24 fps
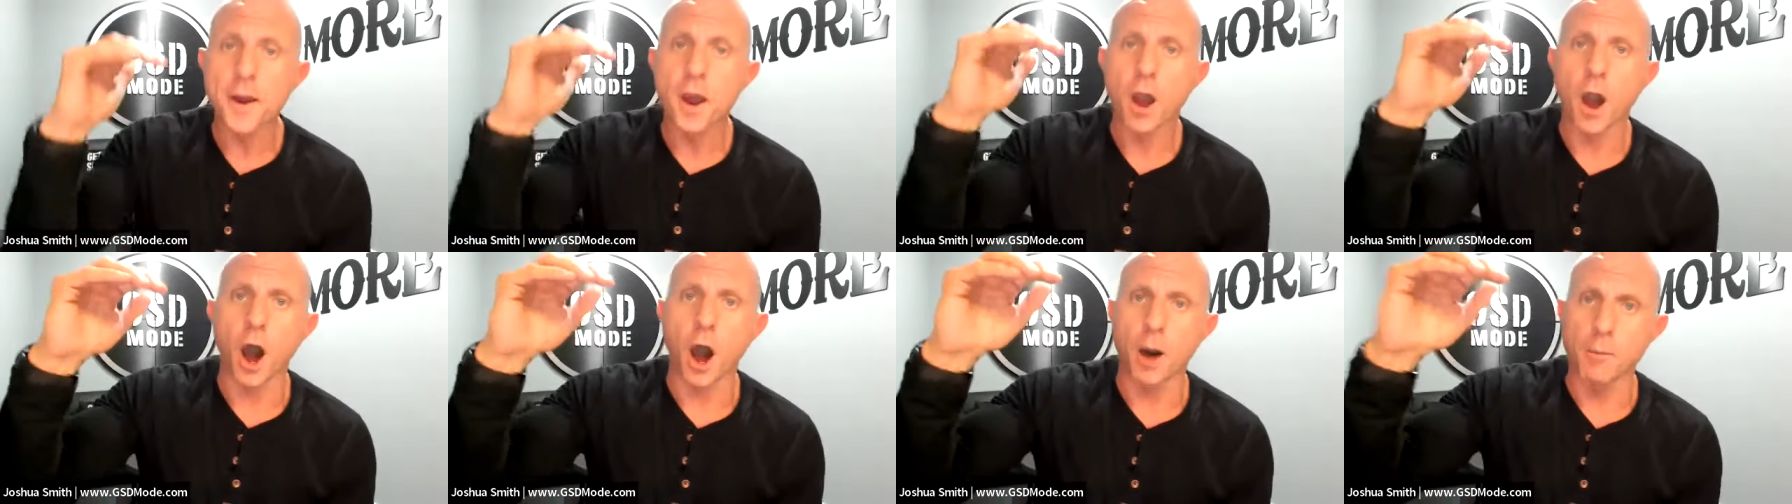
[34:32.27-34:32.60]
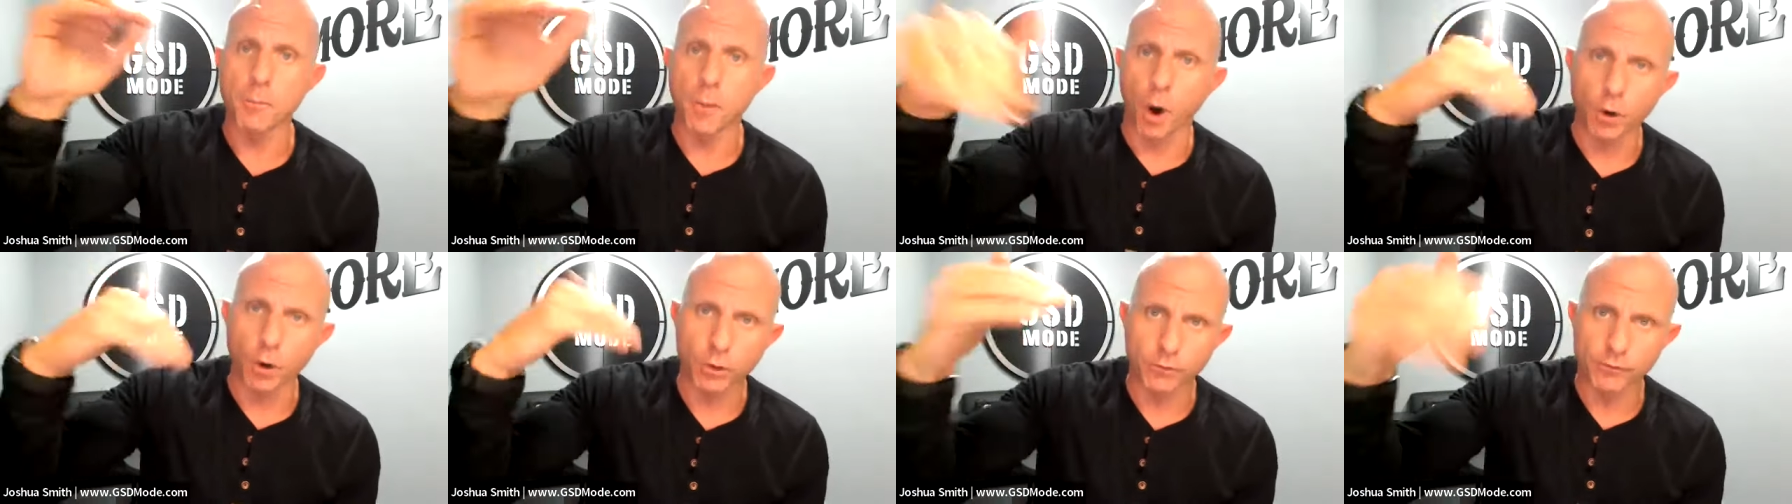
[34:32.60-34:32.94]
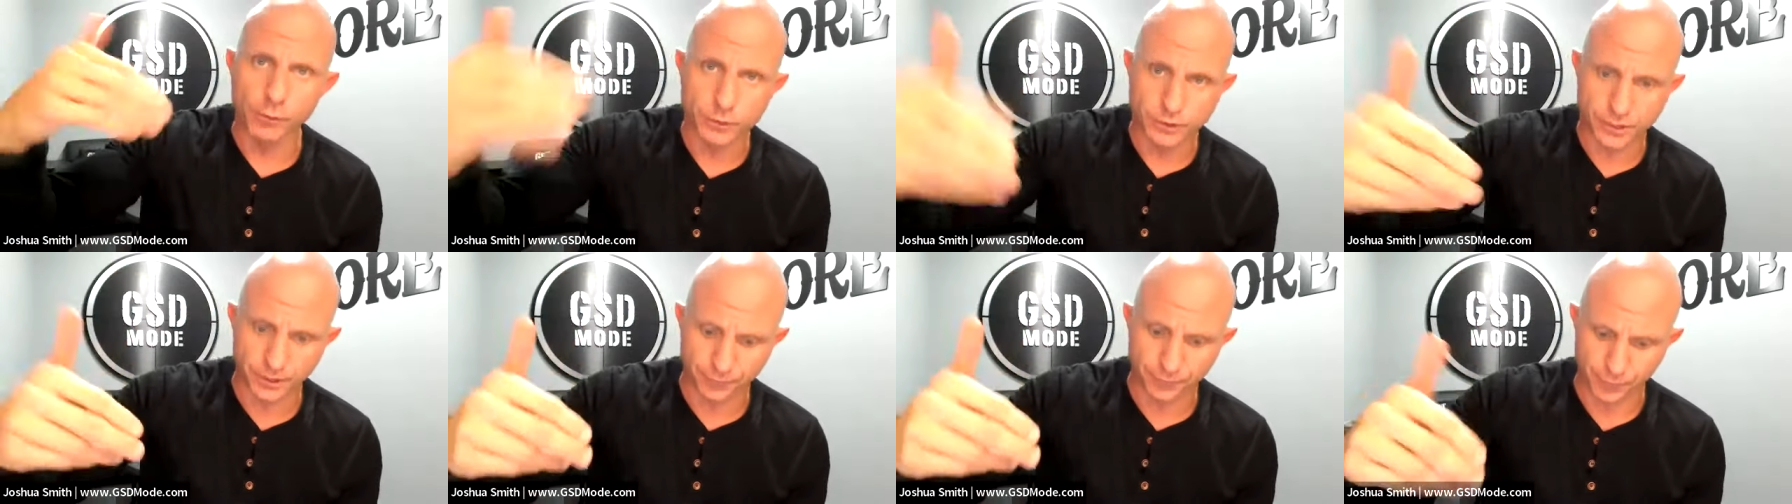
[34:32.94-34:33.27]
Um, all of
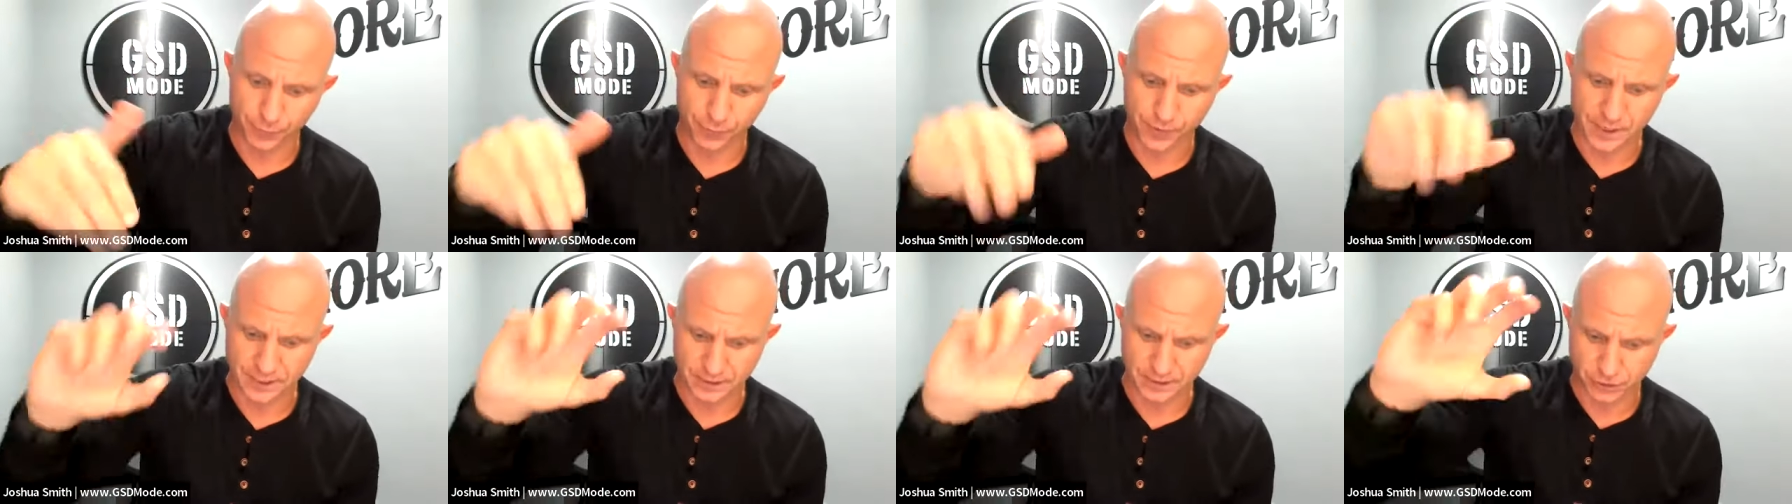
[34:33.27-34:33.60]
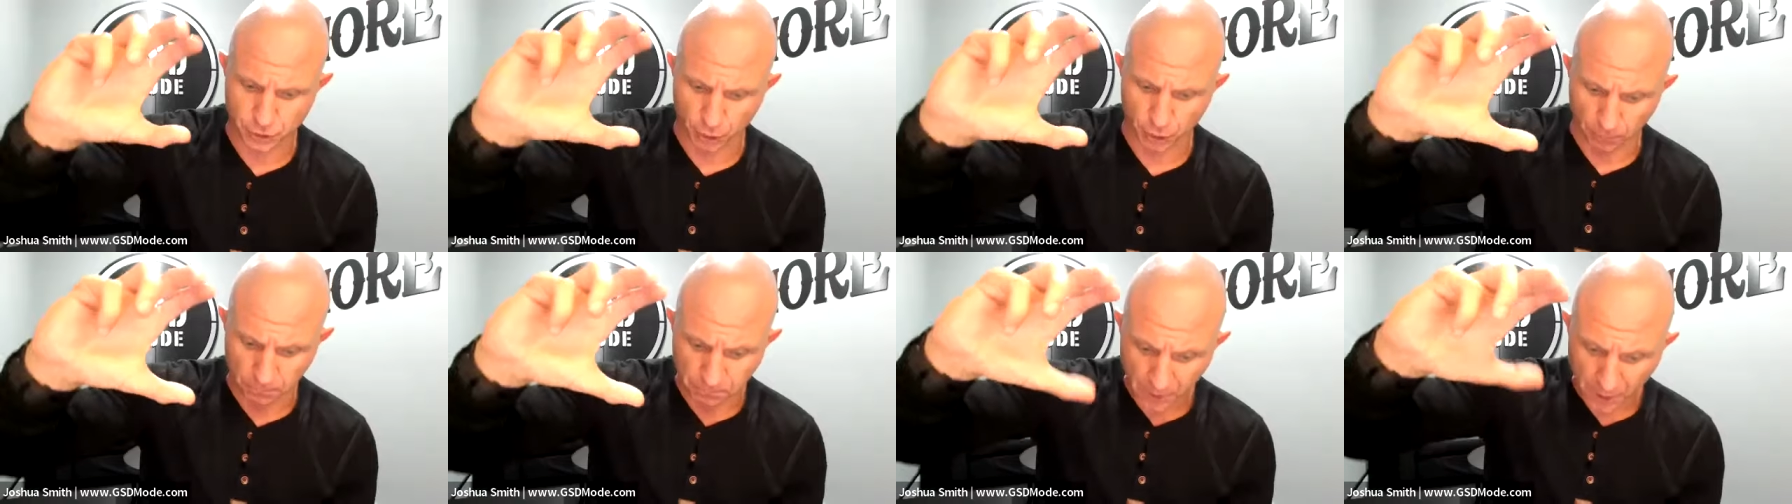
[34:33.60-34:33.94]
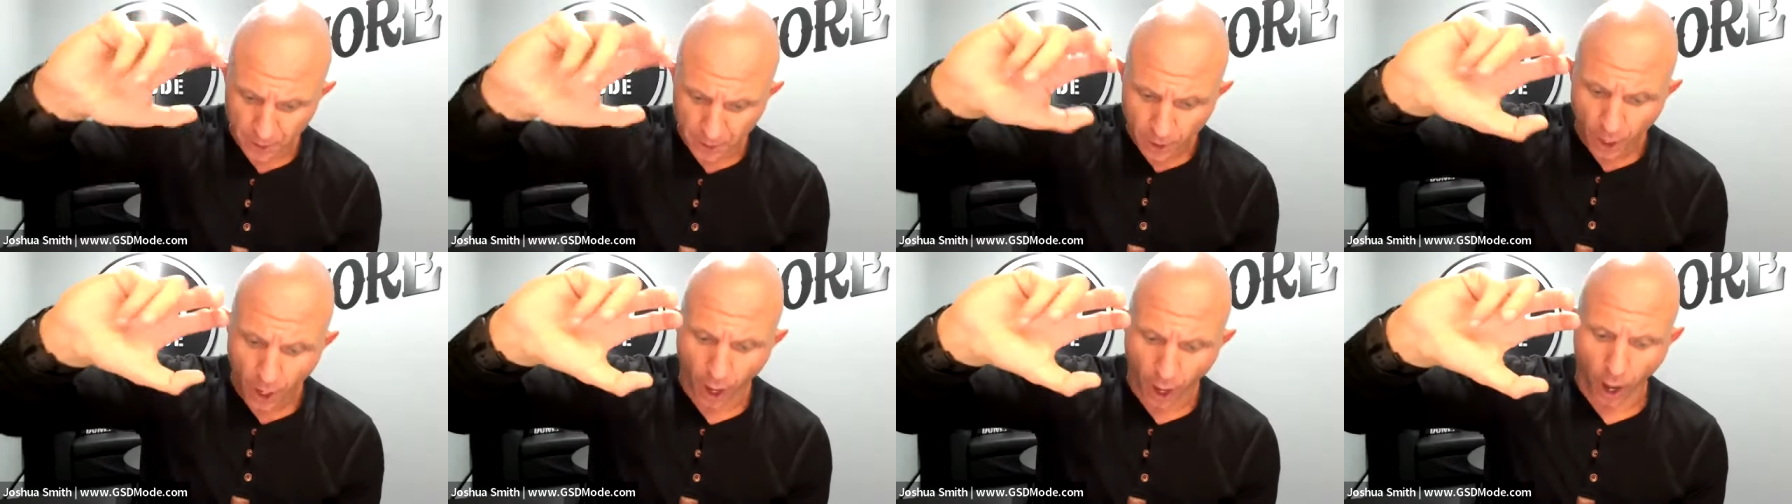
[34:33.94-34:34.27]
those different things. So,
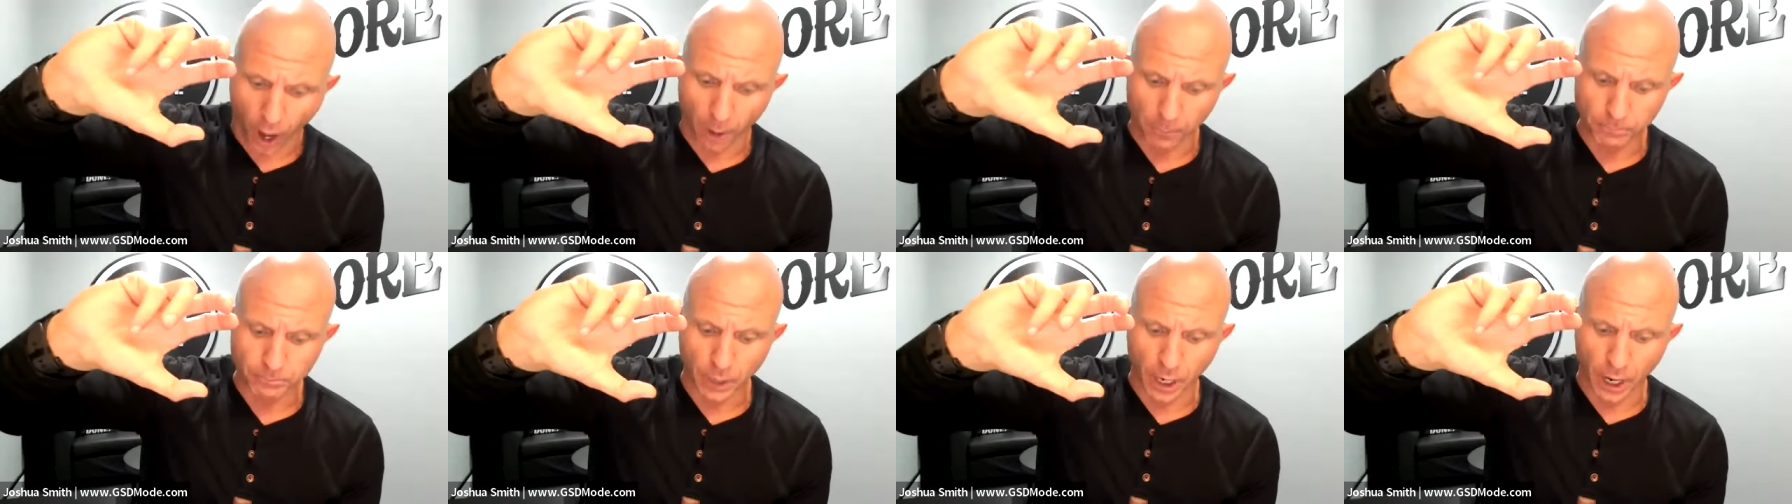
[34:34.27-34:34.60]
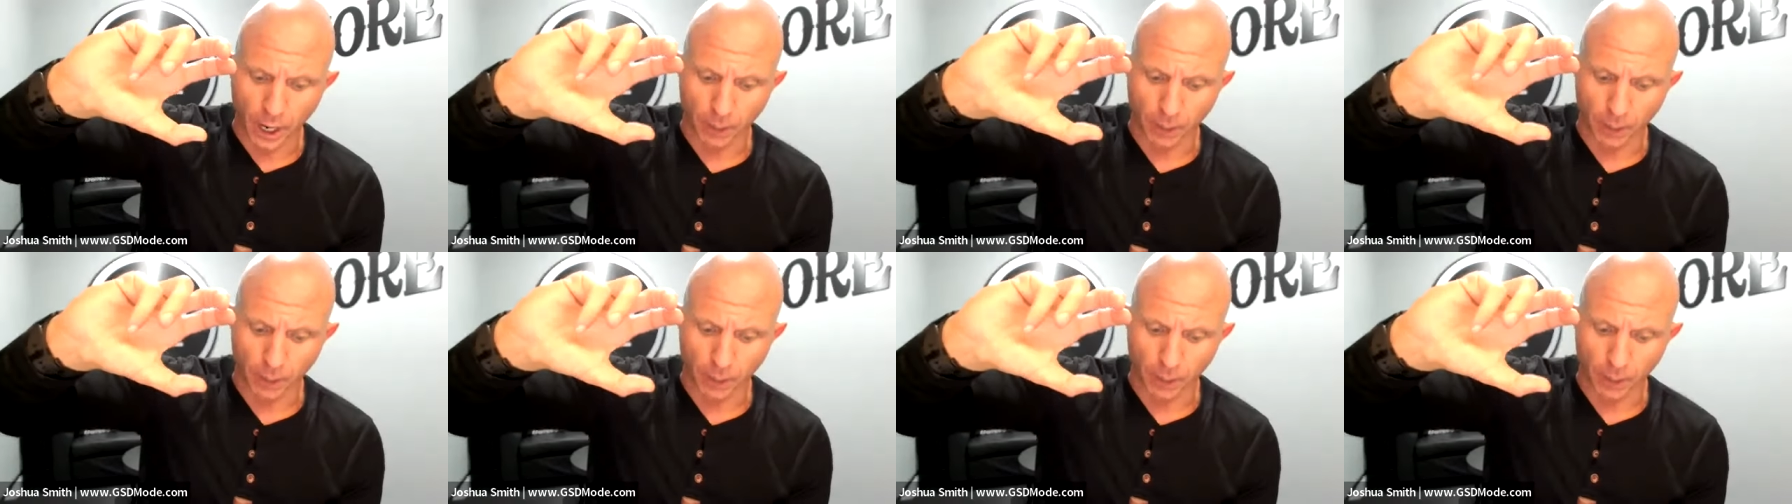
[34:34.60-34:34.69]
um,